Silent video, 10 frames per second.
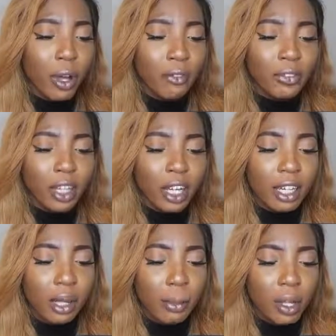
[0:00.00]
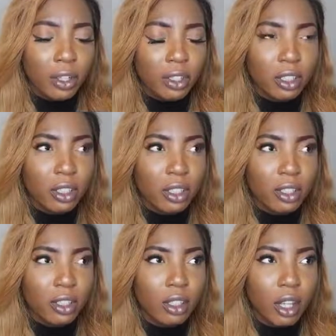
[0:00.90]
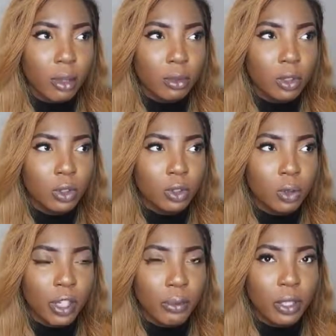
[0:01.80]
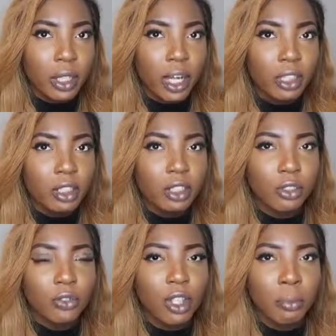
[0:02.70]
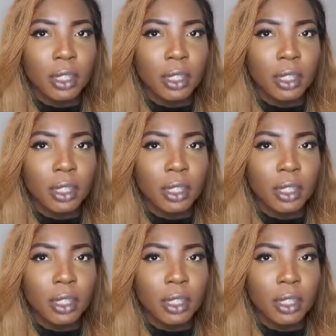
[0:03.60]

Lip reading: I've gotten about $21 so far,